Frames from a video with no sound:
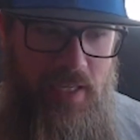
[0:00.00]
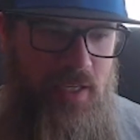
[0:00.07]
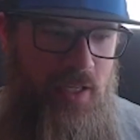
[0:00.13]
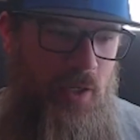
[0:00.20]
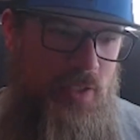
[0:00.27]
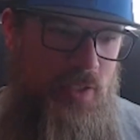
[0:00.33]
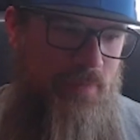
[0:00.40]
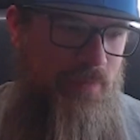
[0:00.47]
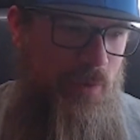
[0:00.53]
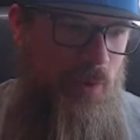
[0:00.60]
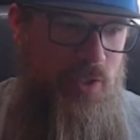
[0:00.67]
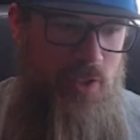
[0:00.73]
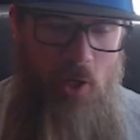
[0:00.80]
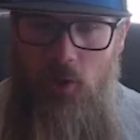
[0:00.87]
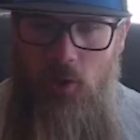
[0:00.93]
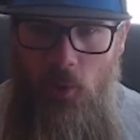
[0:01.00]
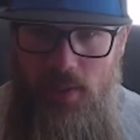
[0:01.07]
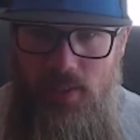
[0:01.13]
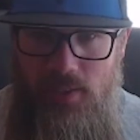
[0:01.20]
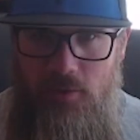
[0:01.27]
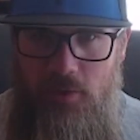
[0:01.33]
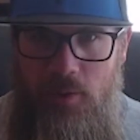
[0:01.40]
You know, some foods don't
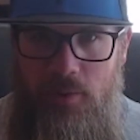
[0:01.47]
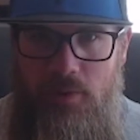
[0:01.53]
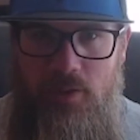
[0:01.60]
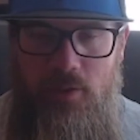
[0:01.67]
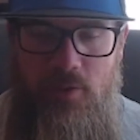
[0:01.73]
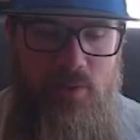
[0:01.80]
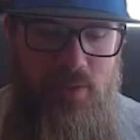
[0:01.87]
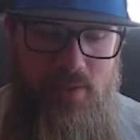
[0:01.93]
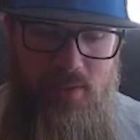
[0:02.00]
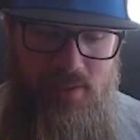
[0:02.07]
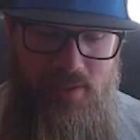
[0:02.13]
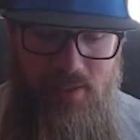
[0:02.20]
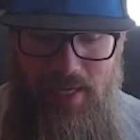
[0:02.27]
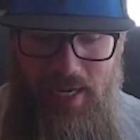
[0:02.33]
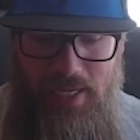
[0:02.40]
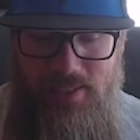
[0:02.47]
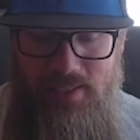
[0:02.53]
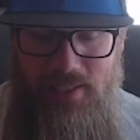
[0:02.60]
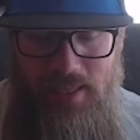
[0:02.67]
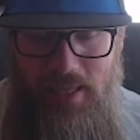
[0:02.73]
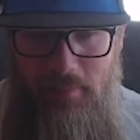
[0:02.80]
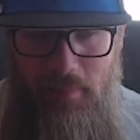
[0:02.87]
always agree with you, and the next
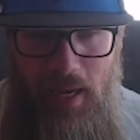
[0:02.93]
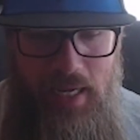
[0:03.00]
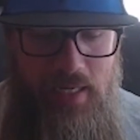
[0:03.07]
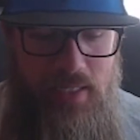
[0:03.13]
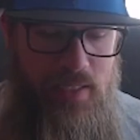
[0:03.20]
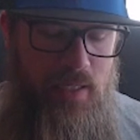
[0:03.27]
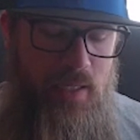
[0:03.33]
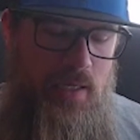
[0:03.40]
day they might.